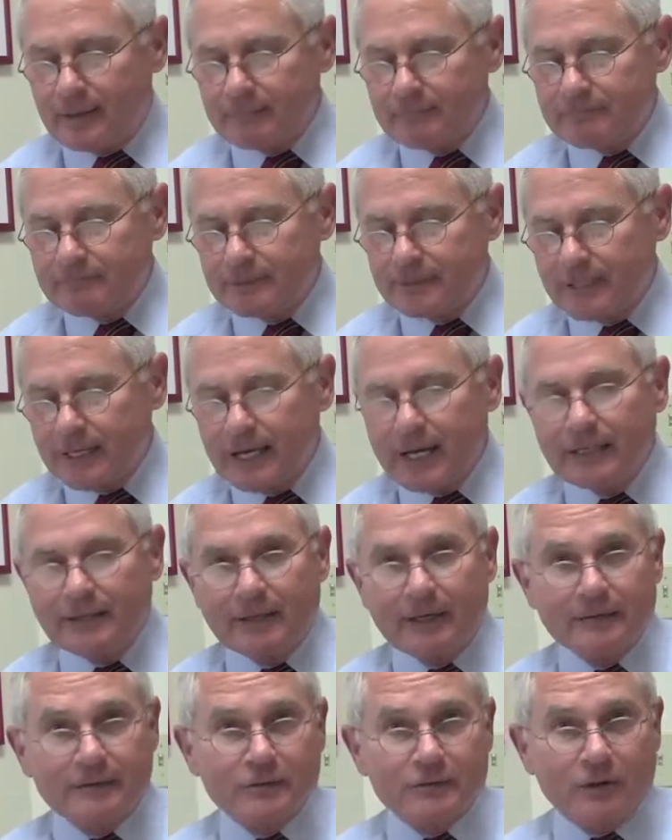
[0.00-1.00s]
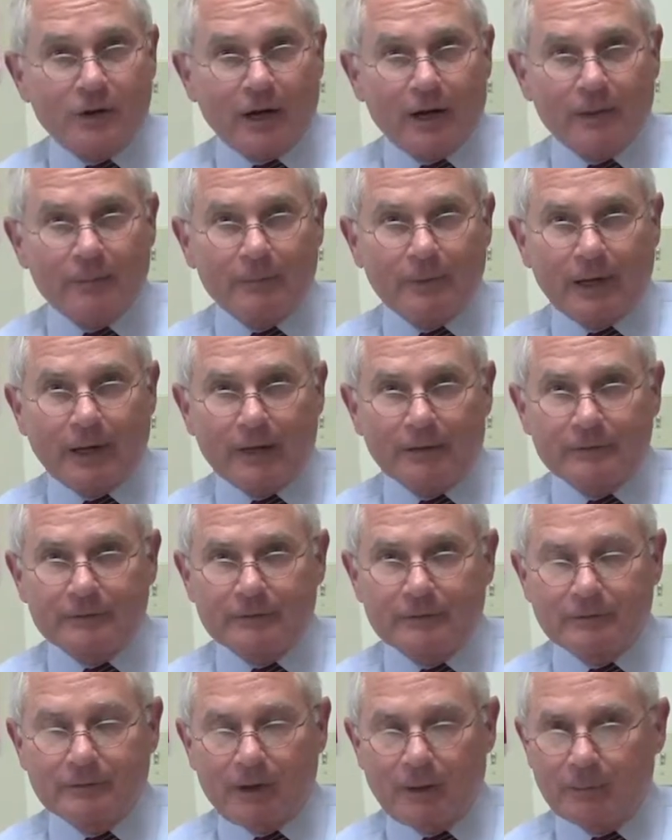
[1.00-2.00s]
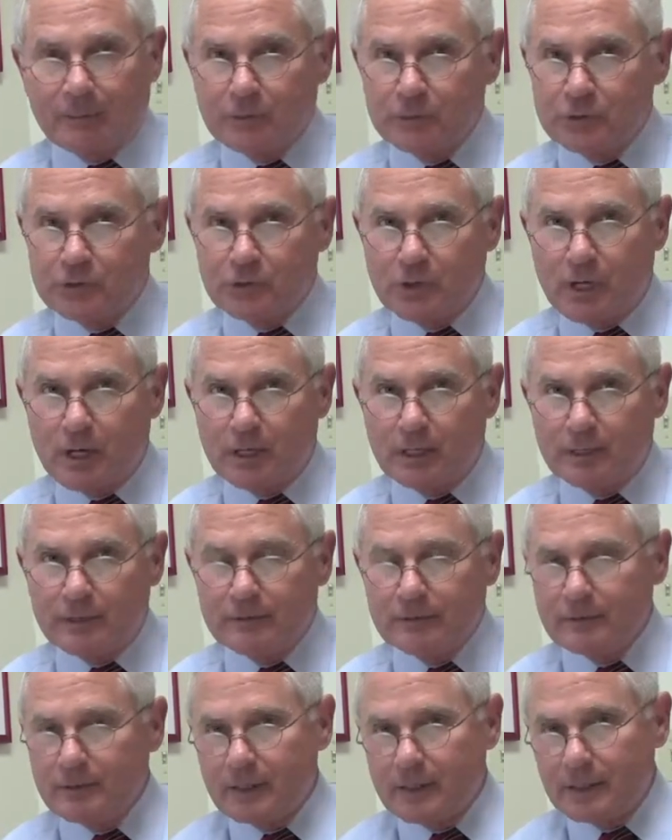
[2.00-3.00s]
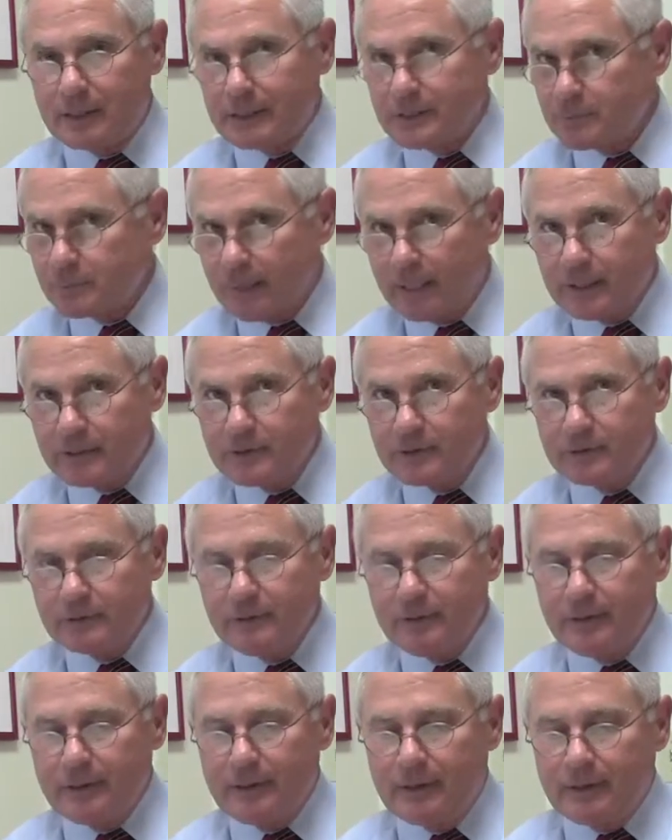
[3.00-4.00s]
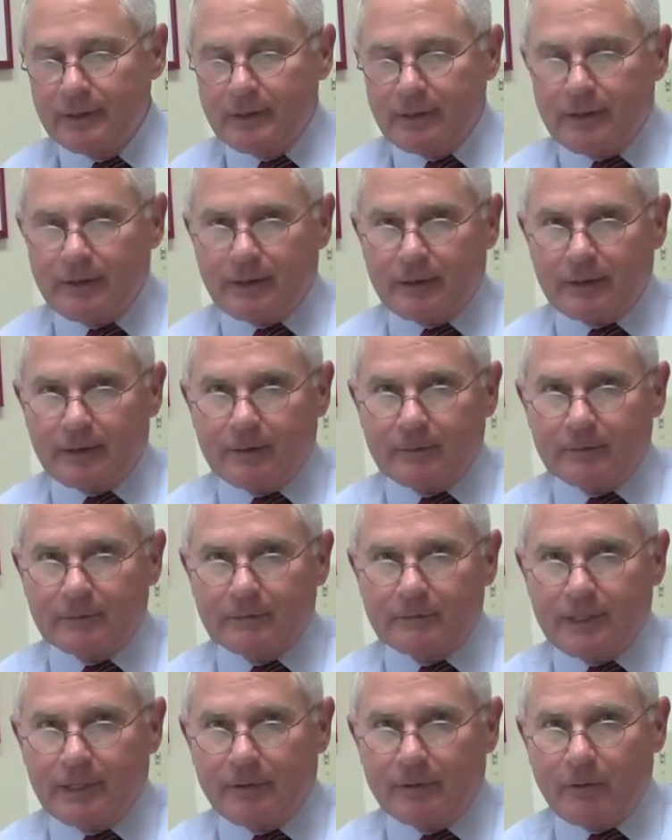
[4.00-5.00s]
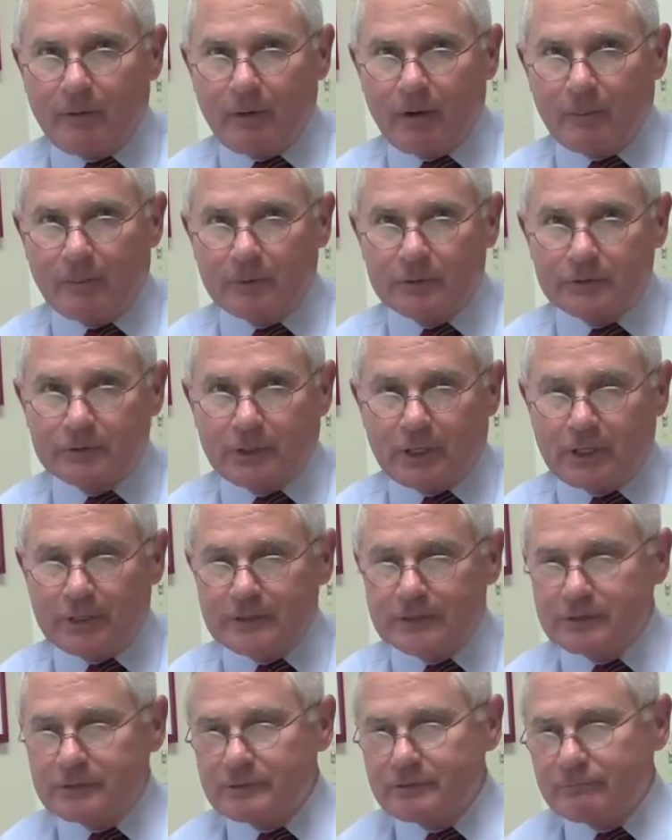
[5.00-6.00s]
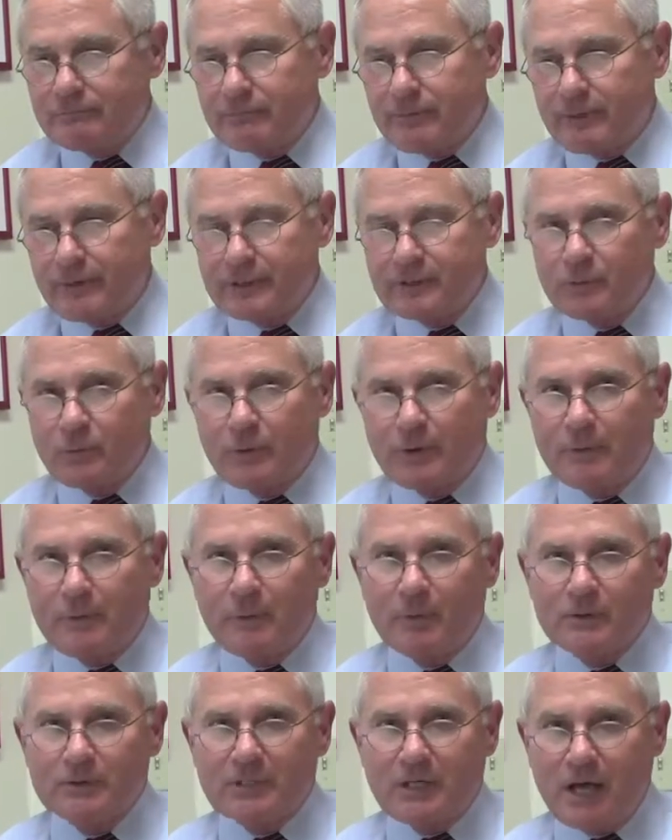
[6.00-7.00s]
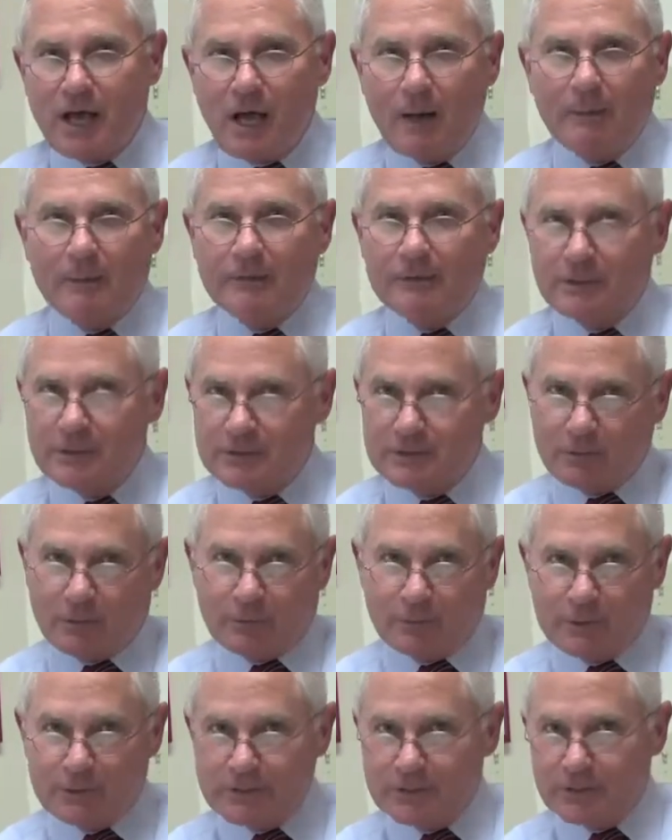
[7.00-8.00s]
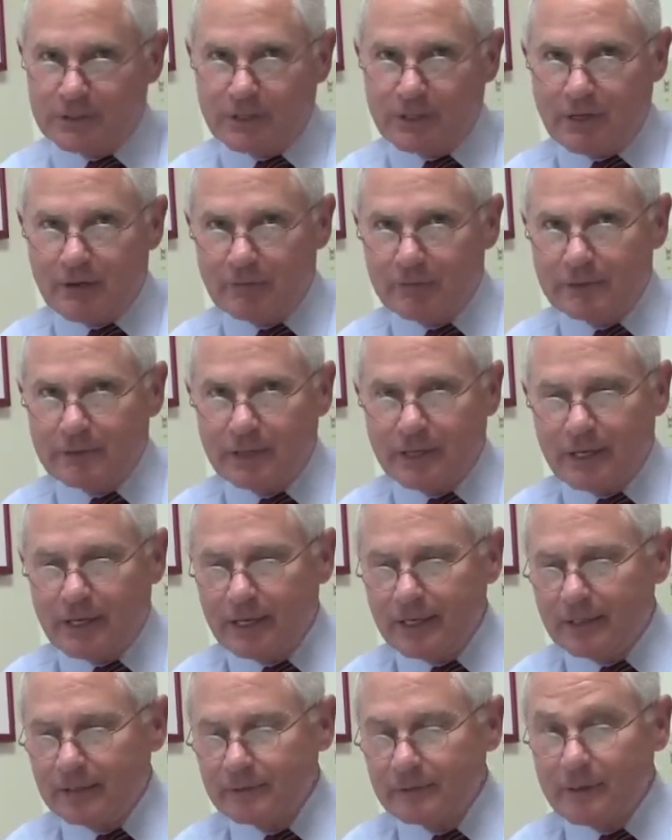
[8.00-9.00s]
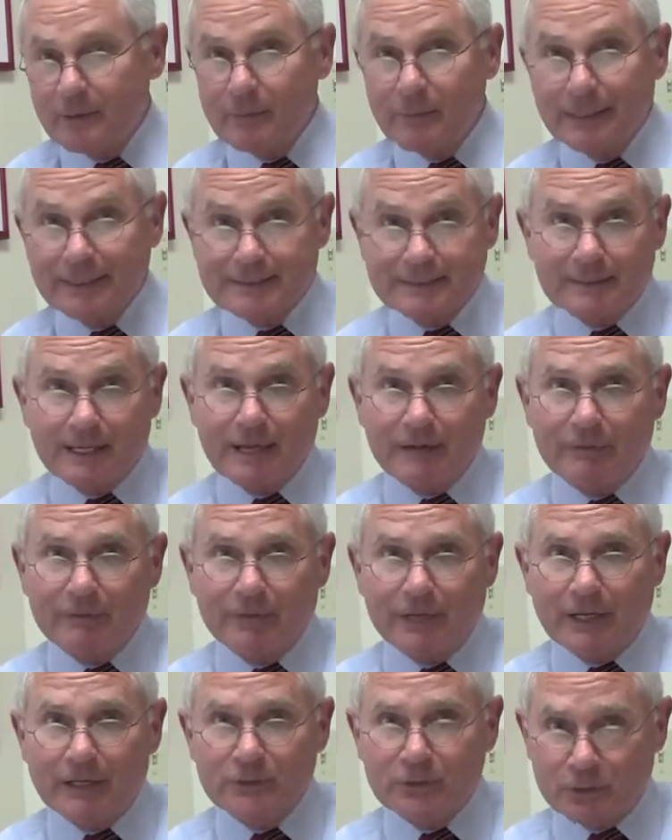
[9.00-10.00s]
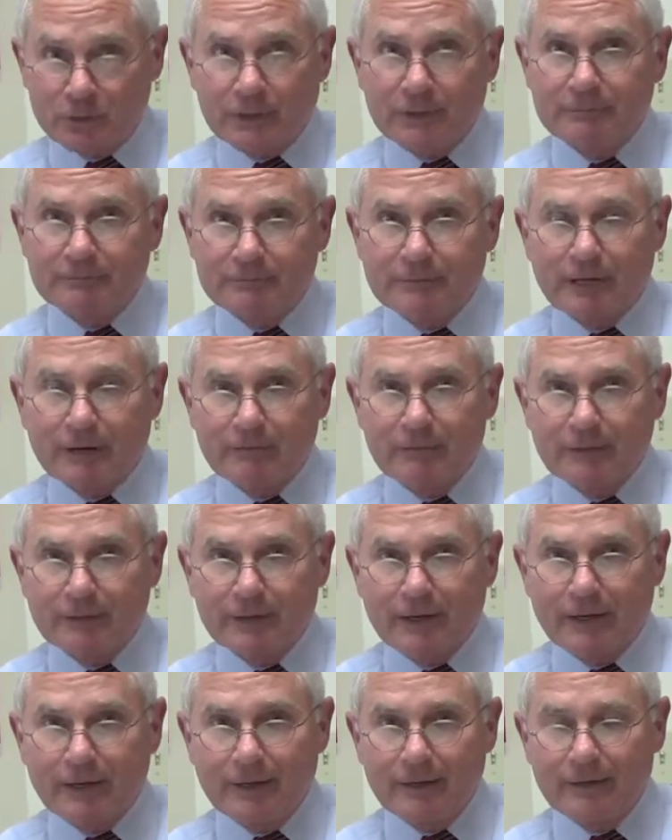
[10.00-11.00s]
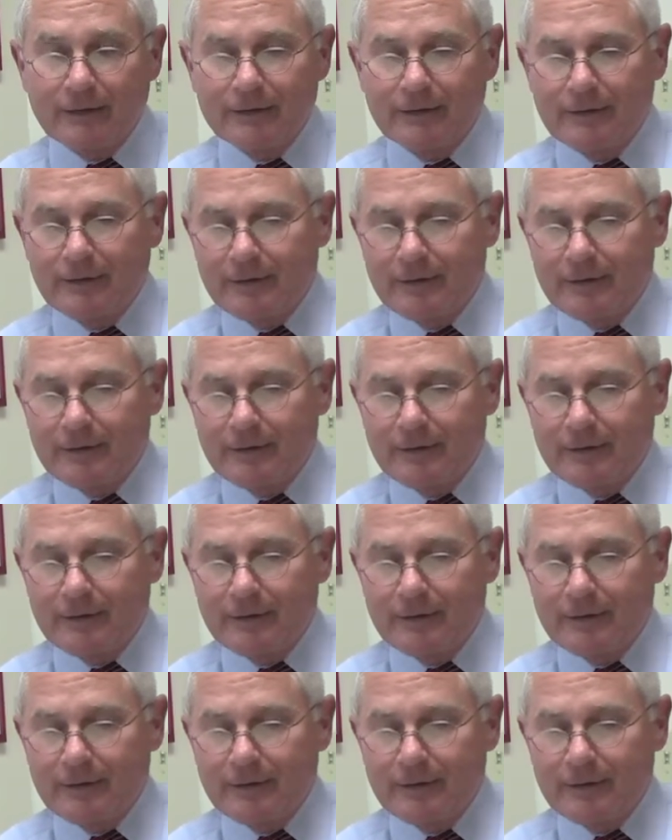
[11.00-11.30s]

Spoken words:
Today I'd like to talk about upper jaw expansion. Narrow upper jaws, that's one of the most common things that we see every day and that my staff and I treat every day.